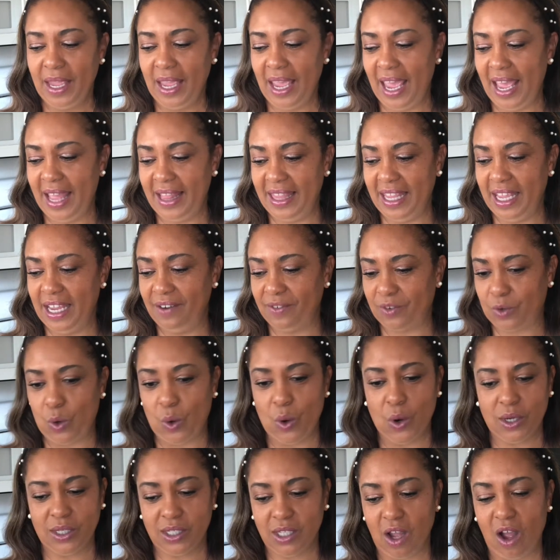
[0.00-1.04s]
And then, of
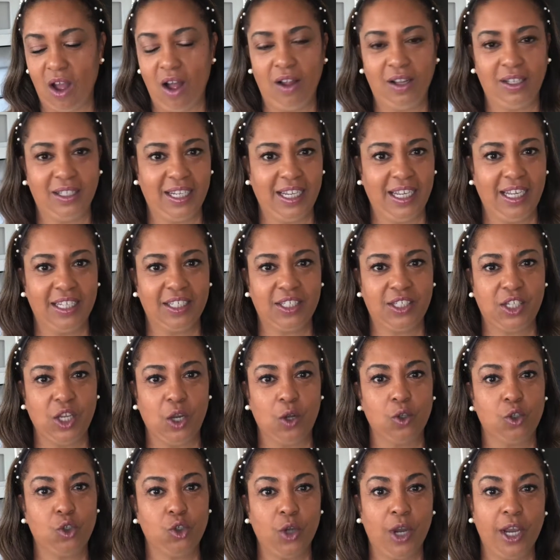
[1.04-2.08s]
course, Aldi.
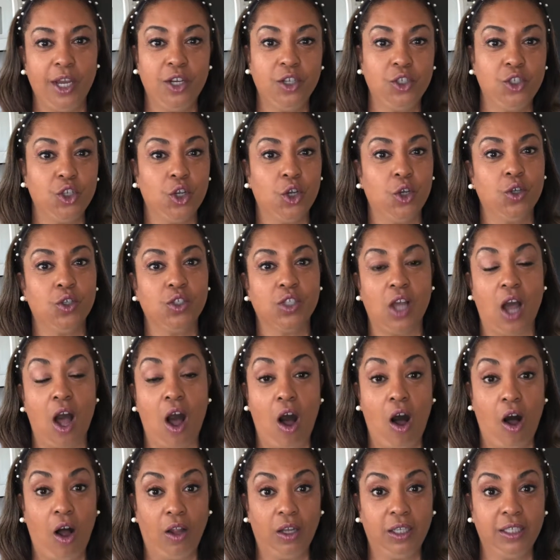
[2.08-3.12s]
So Trader Joe's,
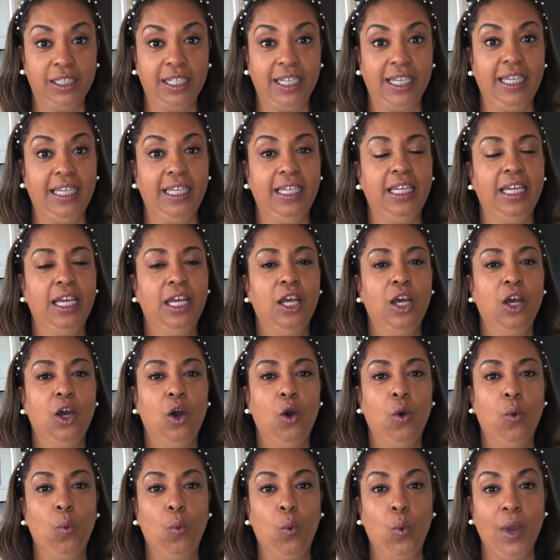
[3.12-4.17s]
Aldi,
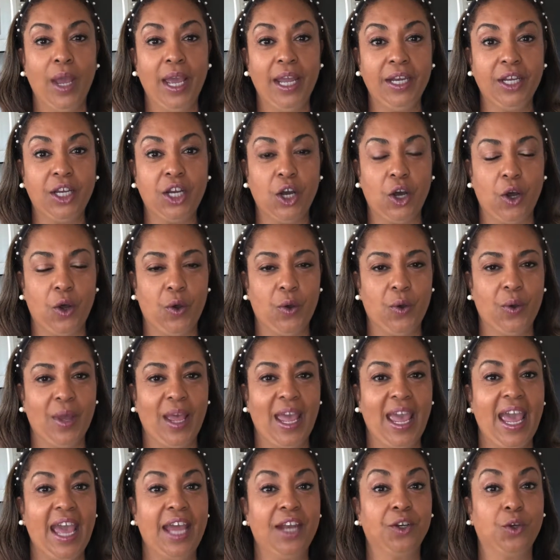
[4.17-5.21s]
Winco,
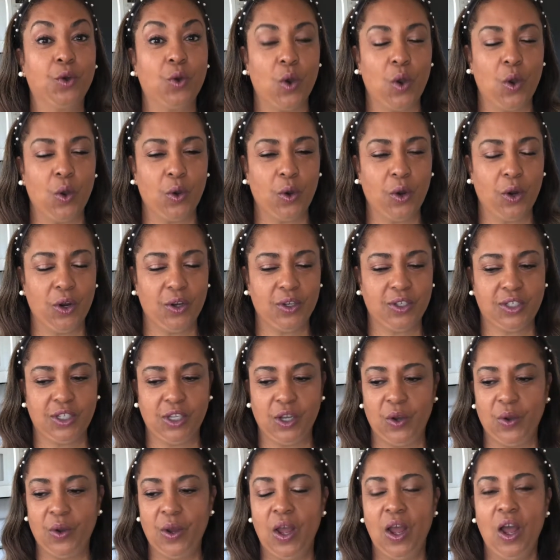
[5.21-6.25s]
and Kroger.
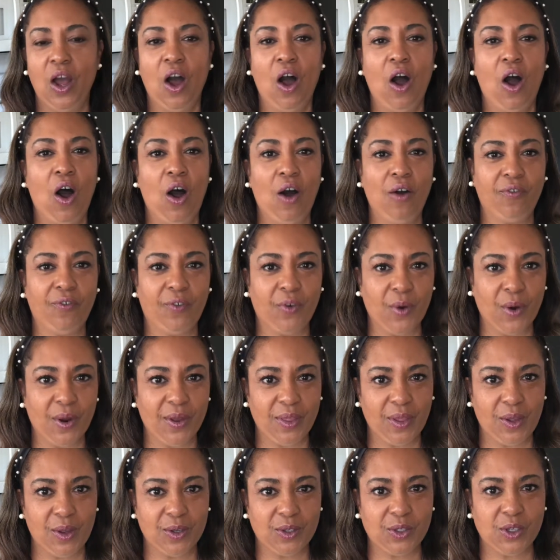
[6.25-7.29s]
So all four
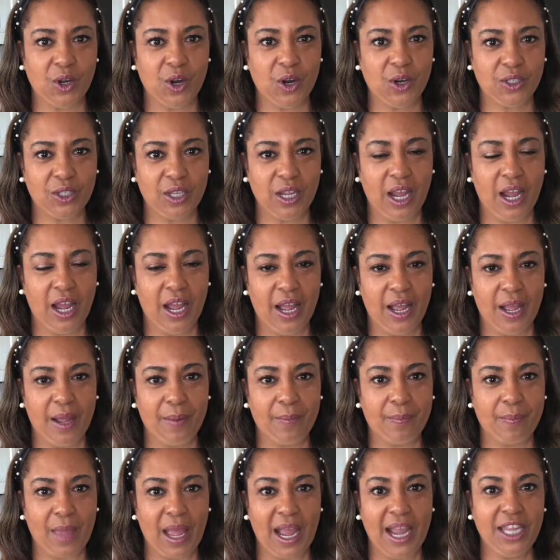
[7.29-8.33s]
of those are
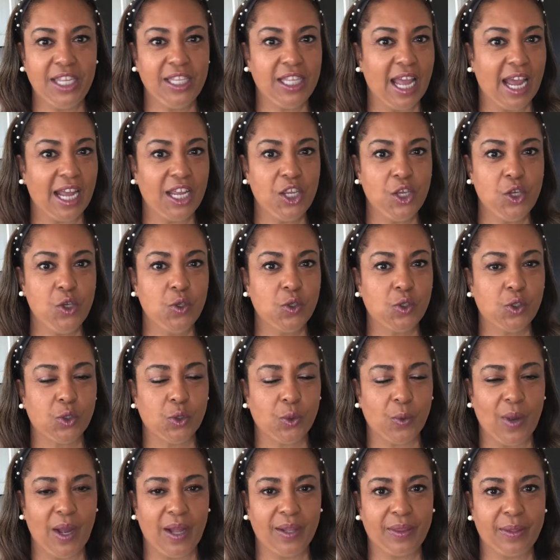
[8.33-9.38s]
I used
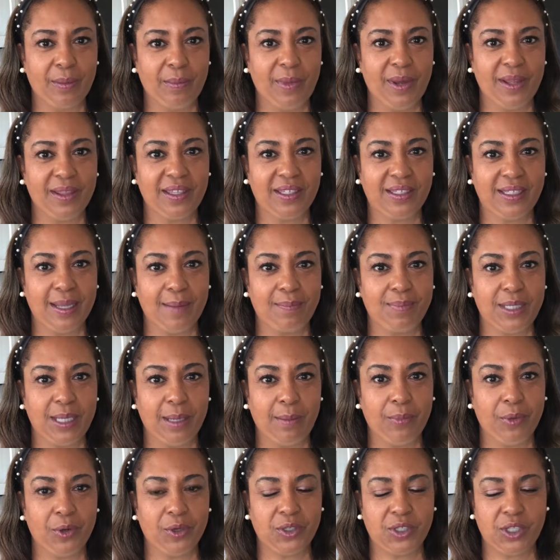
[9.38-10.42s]
throughout the month of
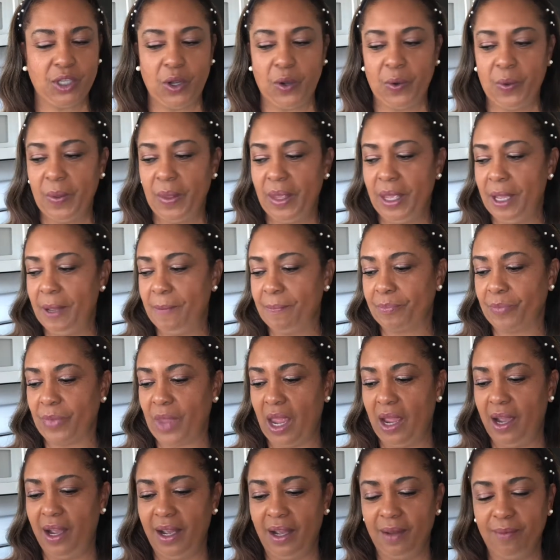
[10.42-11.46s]
September. So
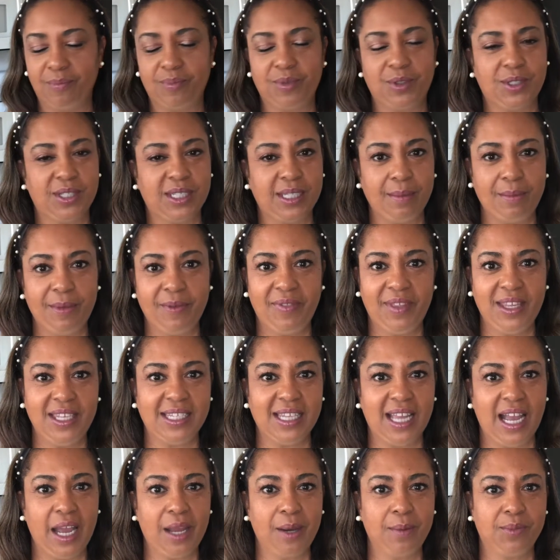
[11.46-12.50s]
some of these
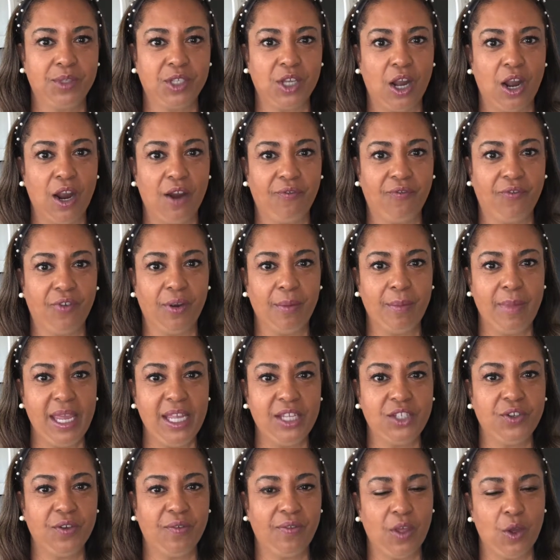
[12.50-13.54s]
items are from
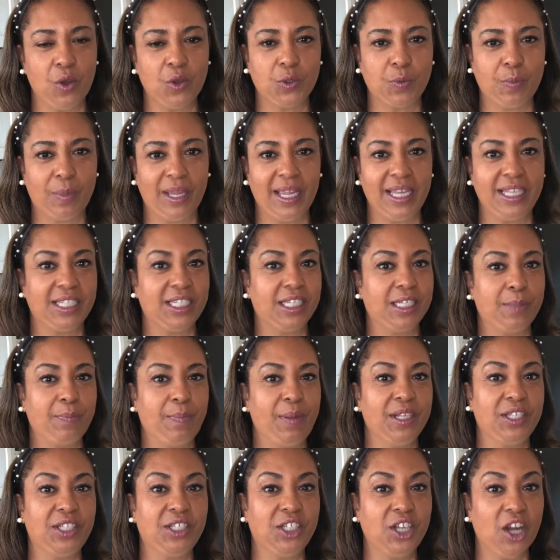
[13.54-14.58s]
each of those places,
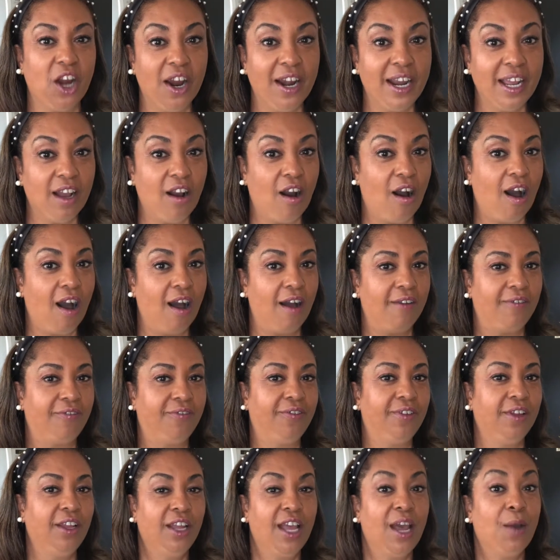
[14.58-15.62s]
but starting
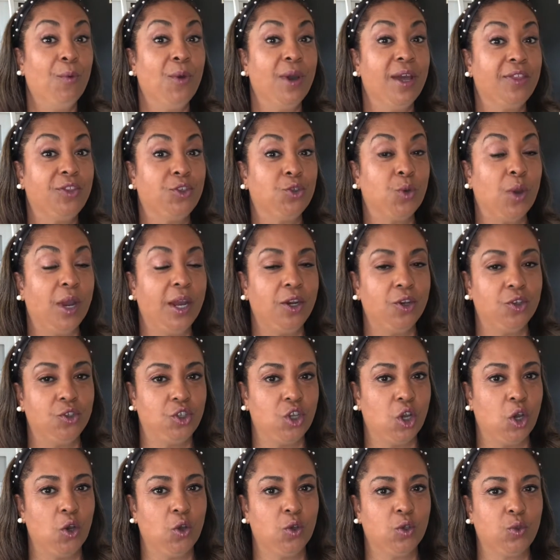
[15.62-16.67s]
off with Trader
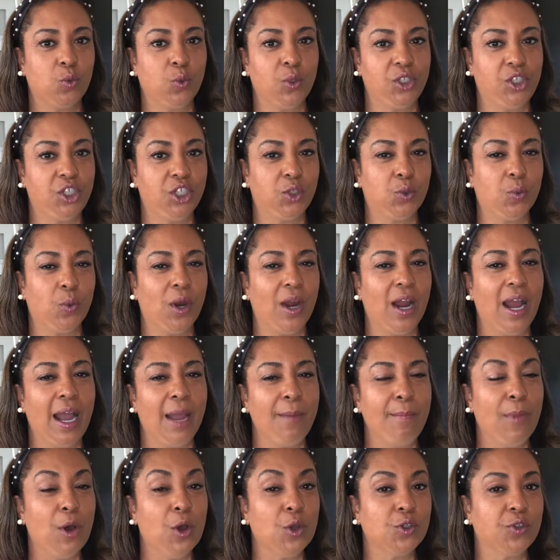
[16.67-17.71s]
Joe's, which is where I
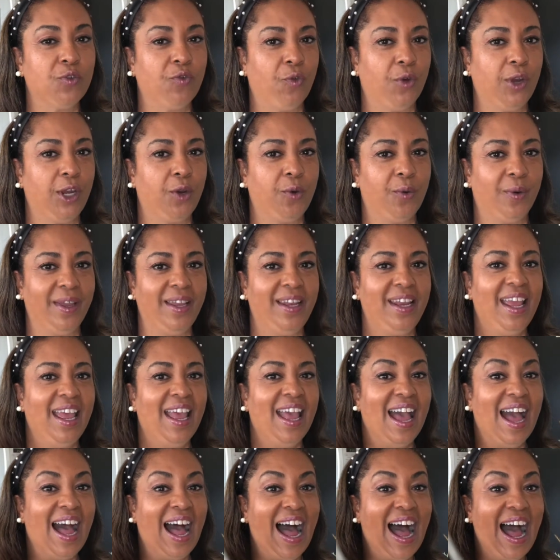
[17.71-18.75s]
most frequent,
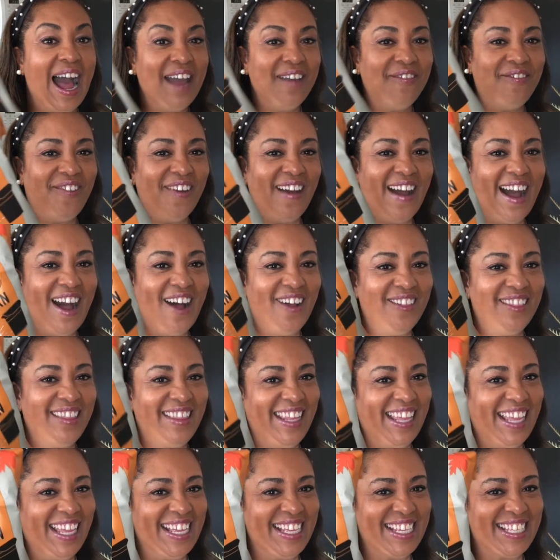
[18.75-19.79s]
I found
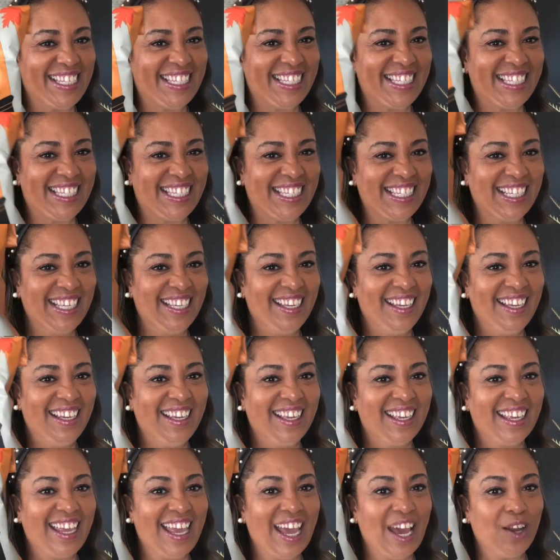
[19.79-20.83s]
this
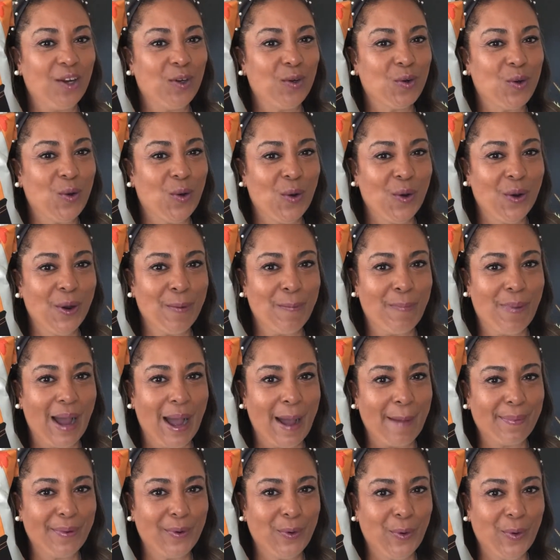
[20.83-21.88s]
kettle corn
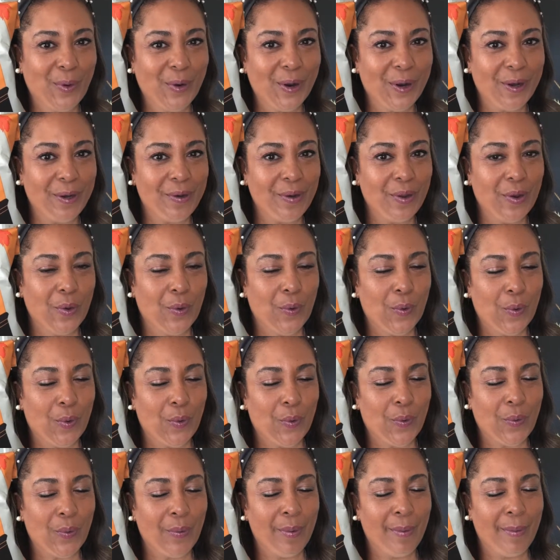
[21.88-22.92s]
popcorn.
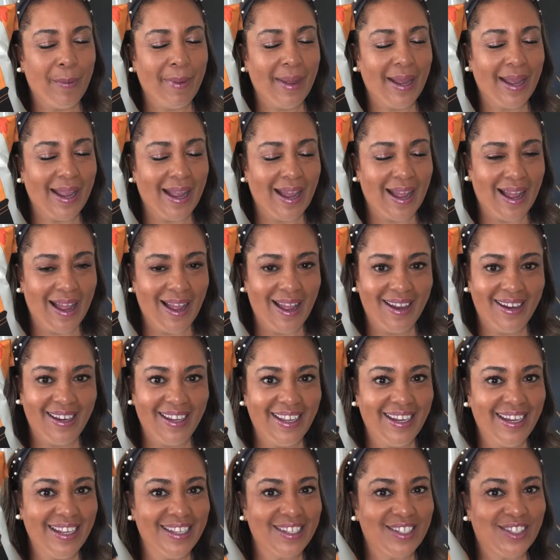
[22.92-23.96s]
Oh my God,
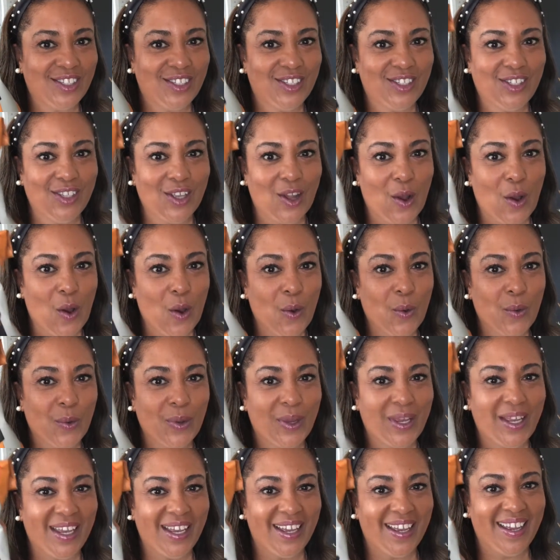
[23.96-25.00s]
it is so
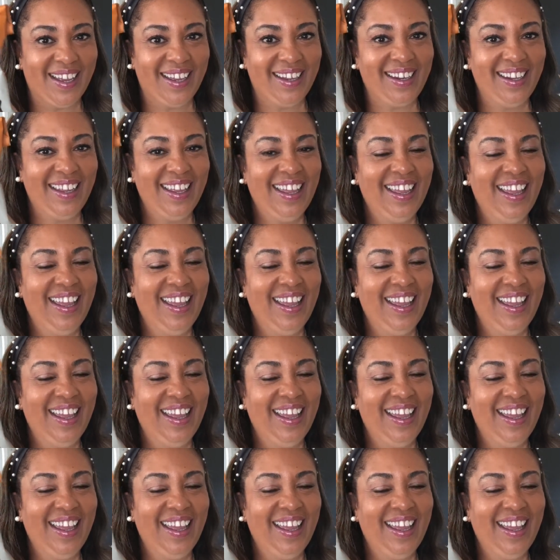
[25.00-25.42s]
good.